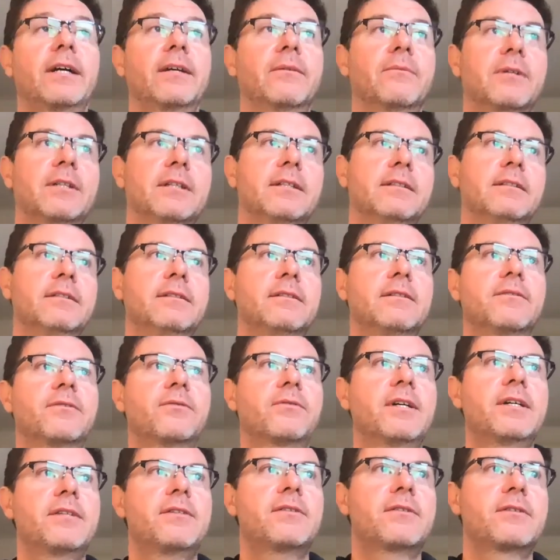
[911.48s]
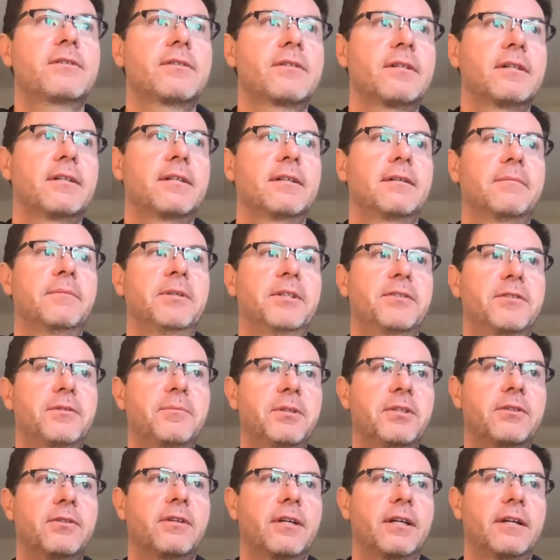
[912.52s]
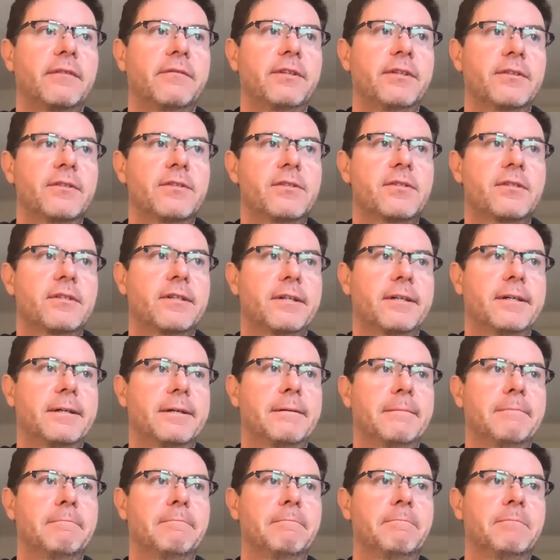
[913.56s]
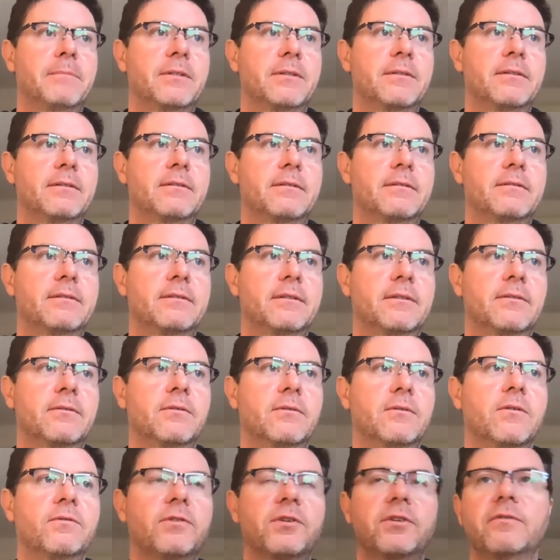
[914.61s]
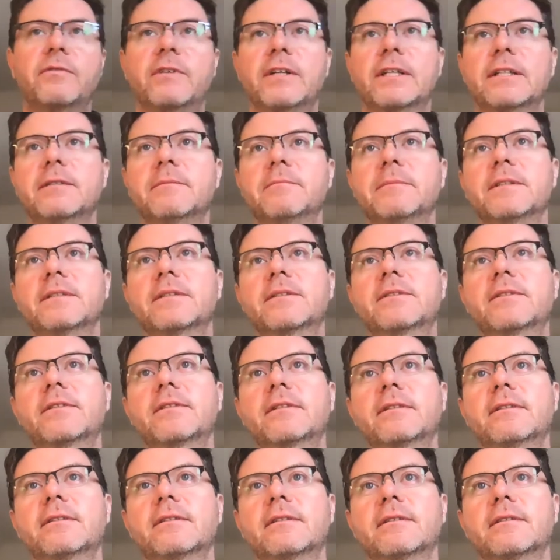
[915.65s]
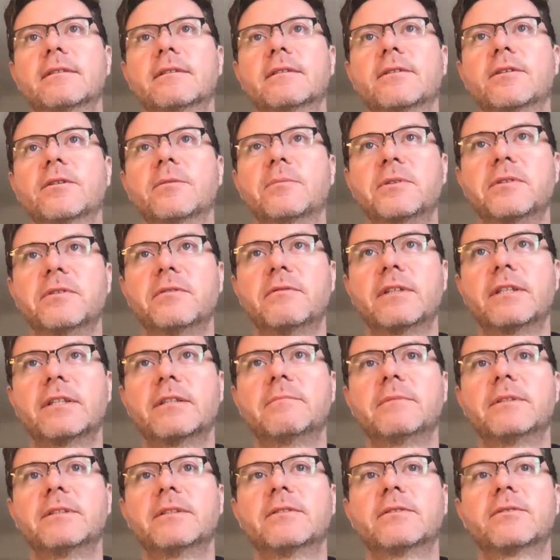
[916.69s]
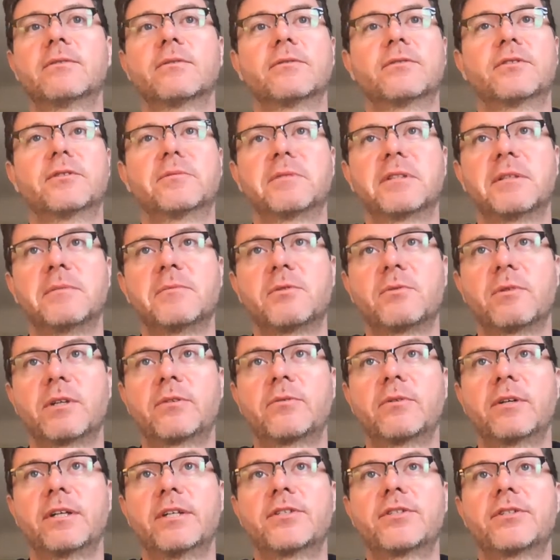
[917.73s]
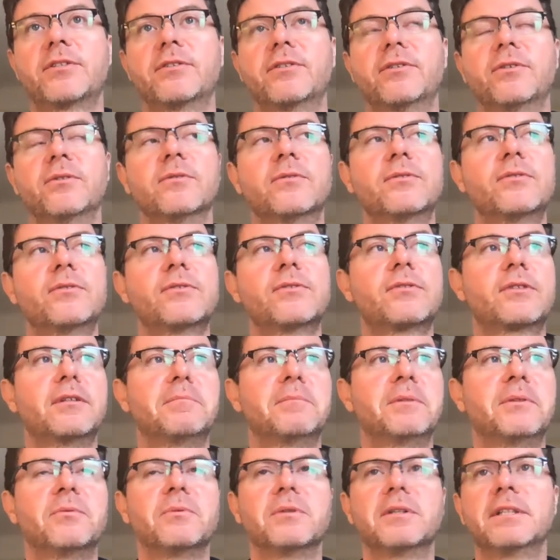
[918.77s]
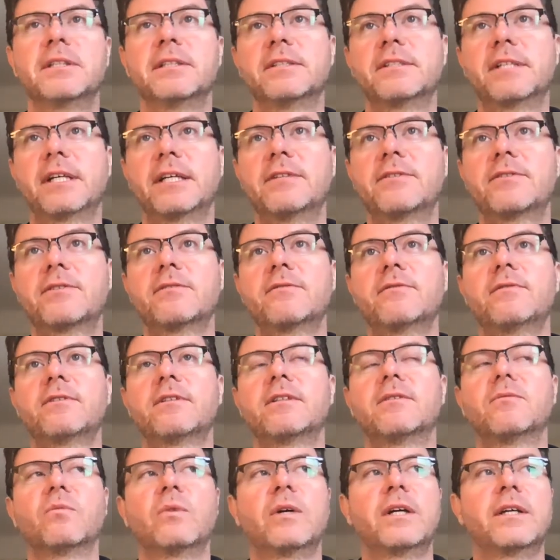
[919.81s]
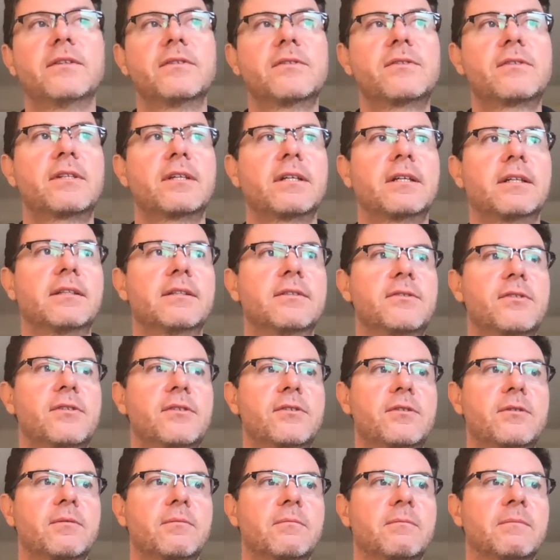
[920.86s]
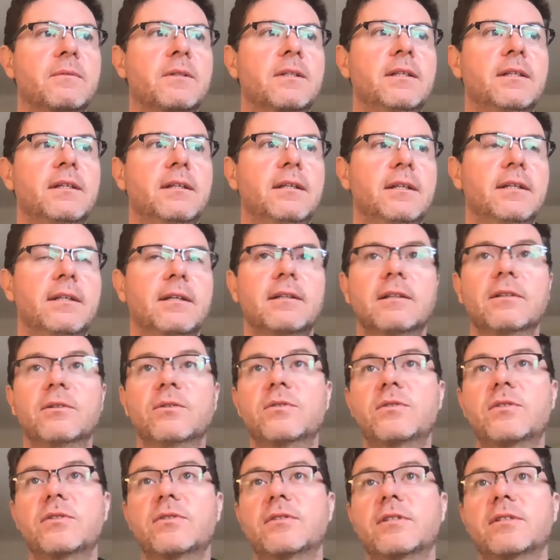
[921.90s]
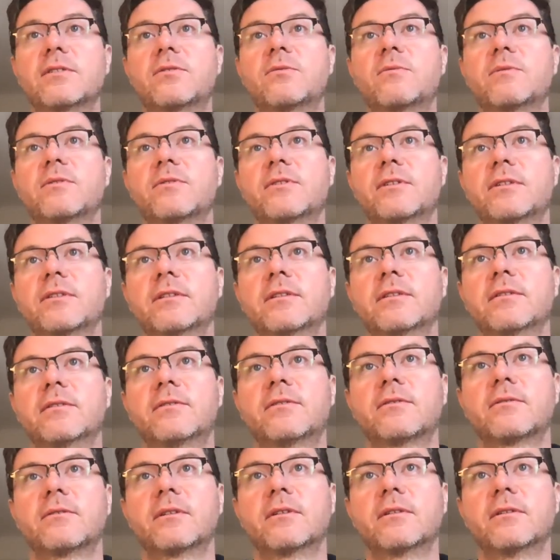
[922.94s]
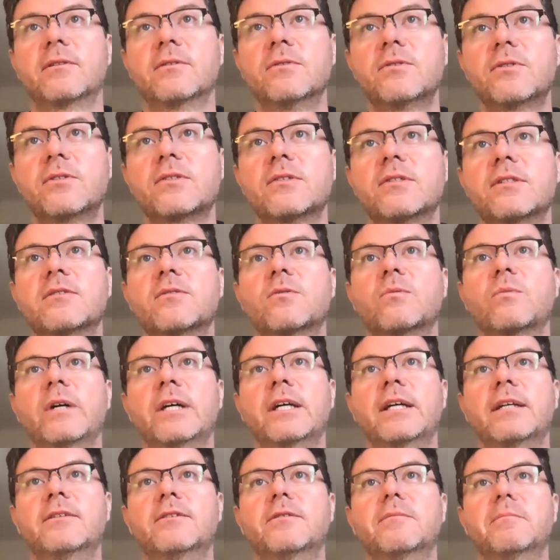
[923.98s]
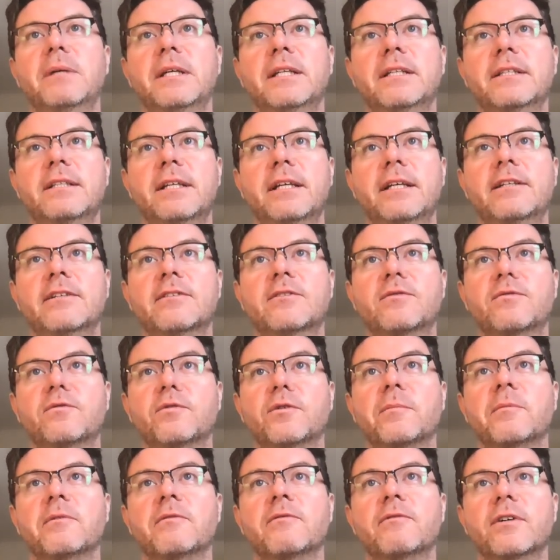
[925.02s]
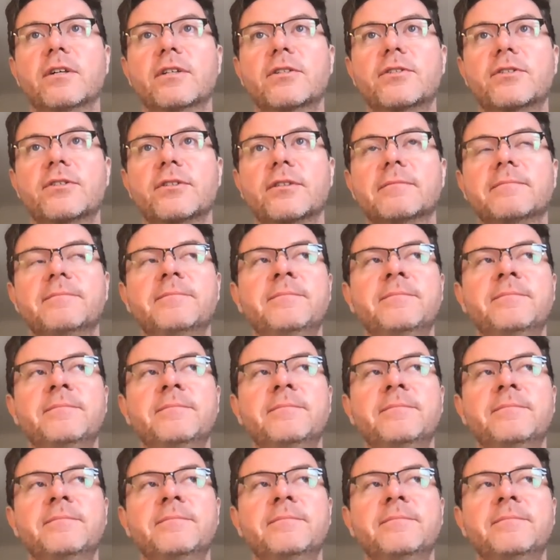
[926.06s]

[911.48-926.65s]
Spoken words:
Well, the threats, I mean, to me, they're obvious, but overdevelopment, urban development, or sometimes recreation use can be really intensive in ways that the system loses its resilience, or it loses its way to maintain its form and function